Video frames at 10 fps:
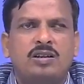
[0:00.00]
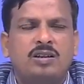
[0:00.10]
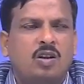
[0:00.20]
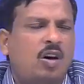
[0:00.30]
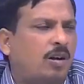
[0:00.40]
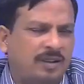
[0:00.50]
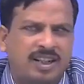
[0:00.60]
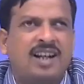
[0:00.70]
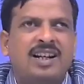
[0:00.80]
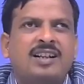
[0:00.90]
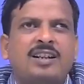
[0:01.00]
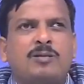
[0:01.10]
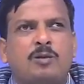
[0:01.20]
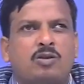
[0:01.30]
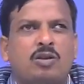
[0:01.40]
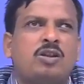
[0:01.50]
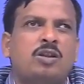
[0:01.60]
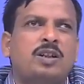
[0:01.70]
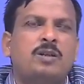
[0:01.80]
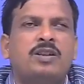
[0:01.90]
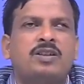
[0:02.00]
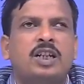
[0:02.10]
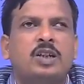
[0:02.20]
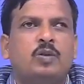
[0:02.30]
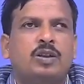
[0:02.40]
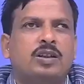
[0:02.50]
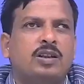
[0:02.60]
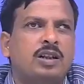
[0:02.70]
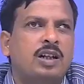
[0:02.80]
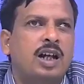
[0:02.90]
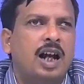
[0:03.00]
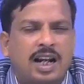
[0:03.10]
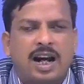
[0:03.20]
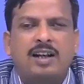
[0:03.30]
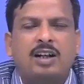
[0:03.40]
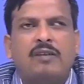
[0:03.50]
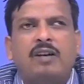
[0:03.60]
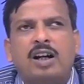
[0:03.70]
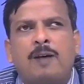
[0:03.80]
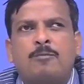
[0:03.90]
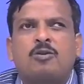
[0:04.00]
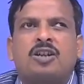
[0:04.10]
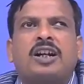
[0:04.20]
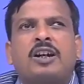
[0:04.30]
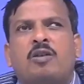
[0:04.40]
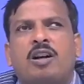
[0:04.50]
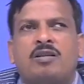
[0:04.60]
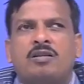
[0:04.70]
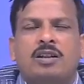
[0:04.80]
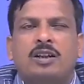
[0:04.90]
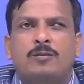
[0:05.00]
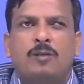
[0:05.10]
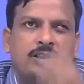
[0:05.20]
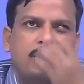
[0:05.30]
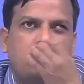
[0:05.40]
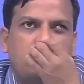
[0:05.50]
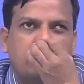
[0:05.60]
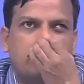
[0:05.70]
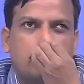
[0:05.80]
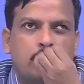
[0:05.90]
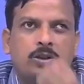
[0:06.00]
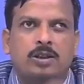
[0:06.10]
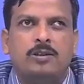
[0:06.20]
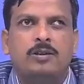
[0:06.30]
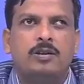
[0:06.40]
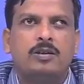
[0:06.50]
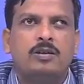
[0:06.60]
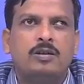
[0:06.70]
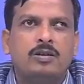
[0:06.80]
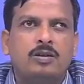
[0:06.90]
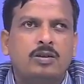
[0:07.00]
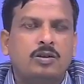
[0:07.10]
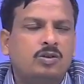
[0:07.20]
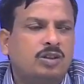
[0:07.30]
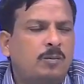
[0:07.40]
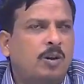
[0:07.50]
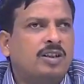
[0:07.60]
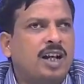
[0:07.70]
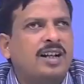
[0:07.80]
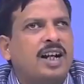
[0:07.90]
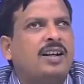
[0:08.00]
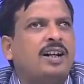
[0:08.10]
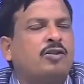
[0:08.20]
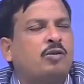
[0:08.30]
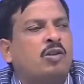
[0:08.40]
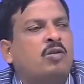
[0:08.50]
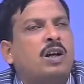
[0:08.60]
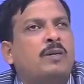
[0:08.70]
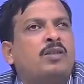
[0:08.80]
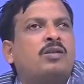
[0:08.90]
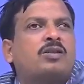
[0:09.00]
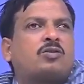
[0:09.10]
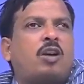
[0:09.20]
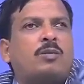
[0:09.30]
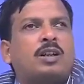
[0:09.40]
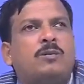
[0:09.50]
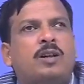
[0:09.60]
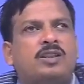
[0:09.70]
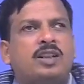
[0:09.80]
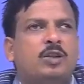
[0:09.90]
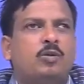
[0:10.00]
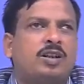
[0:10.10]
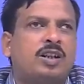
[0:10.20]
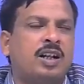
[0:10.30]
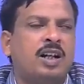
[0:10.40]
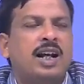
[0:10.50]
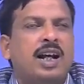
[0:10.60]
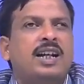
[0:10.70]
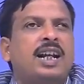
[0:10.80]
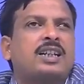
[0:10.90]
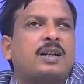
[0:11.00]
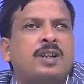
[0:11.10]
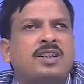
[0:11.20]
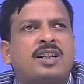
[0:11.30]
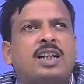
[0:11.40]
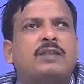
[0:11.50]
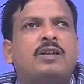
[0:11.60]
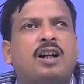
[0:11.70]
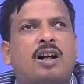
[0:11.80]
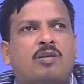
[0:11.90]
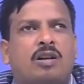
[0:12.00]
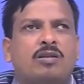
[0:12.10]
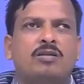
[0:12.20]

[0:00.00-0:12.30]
or 10 lectures for solution of the differential equation, and I covered up to second order differential equation solution. So, suppose I write that student will be able to solve the differential equation, and in examination I give a third order,